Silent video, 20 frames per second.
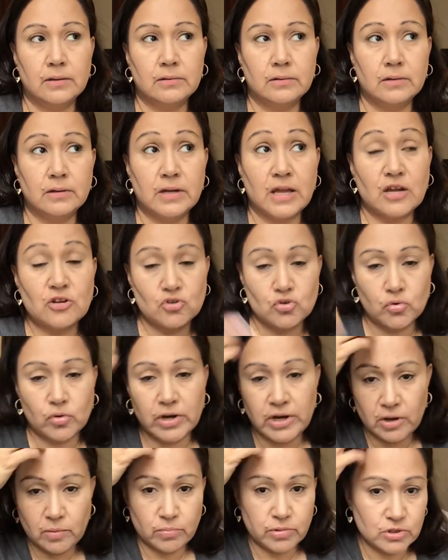natural
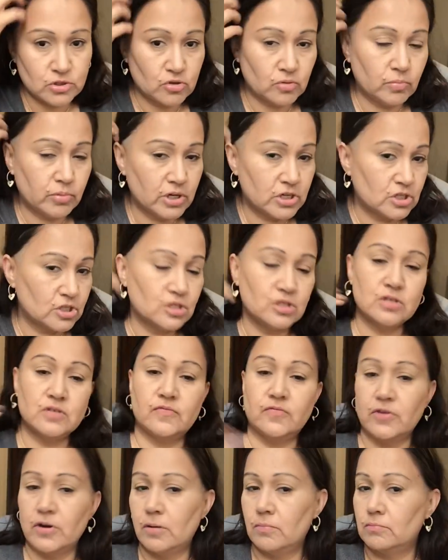hair bristle brushes
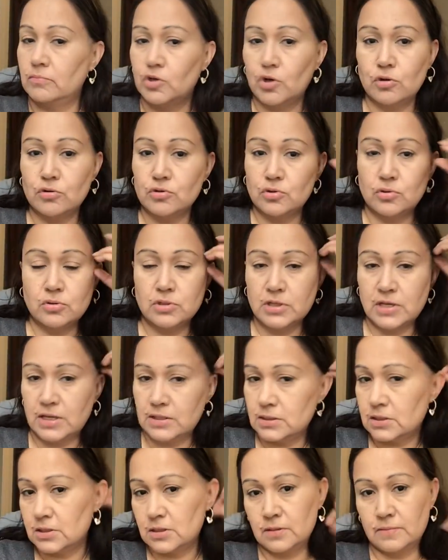from Coastal
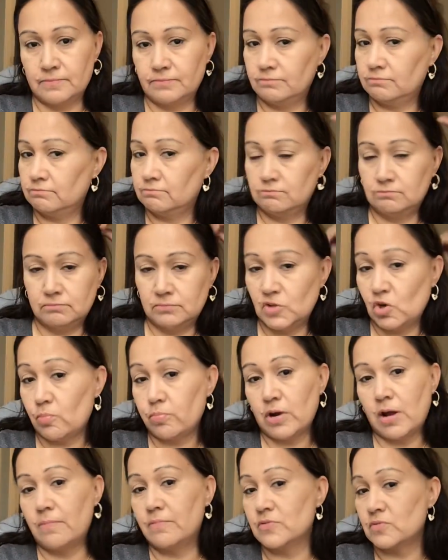Scents. No
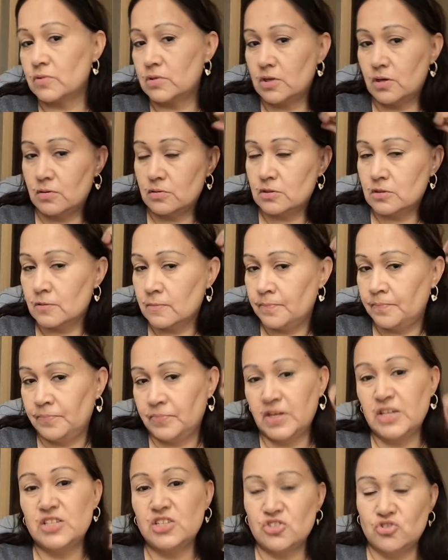problems with those.
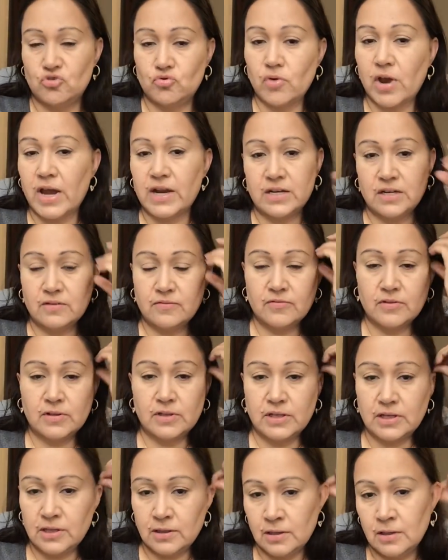They just dry
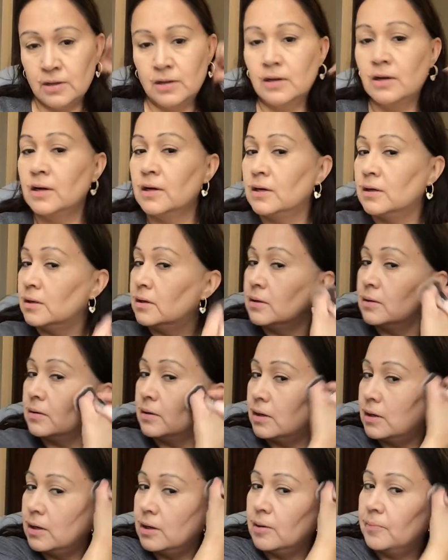differently.
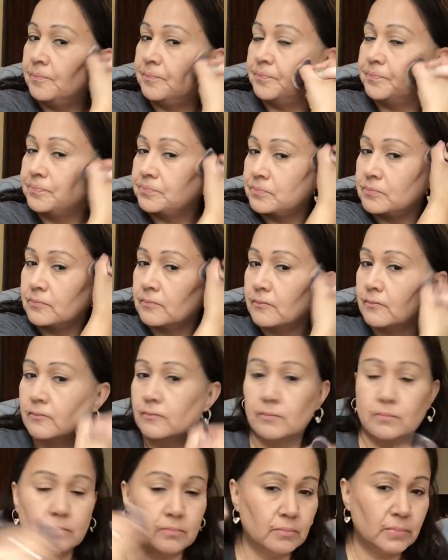
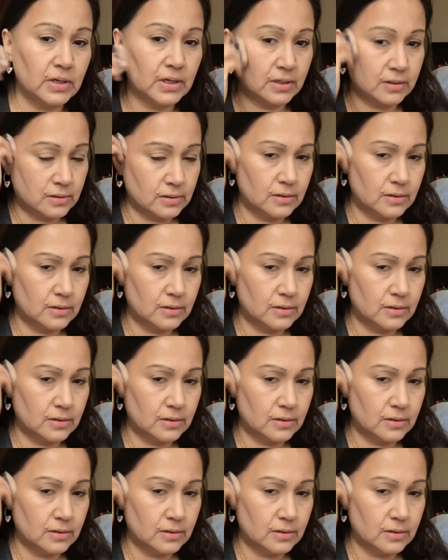But